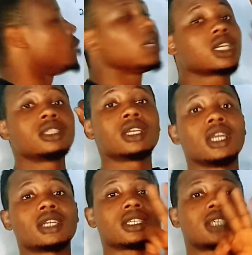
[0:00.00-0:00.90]
making
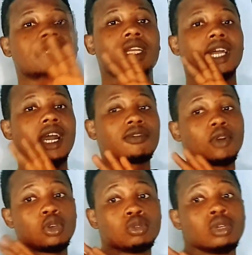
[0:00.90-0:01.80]
3 exercises that I have
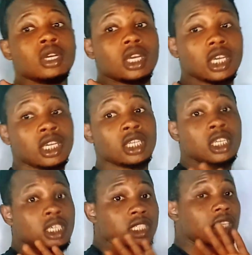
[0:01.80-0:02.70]
for you in
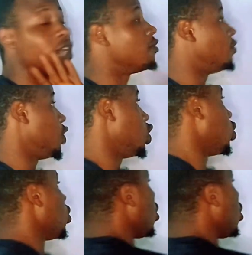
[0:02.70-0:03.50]
this video.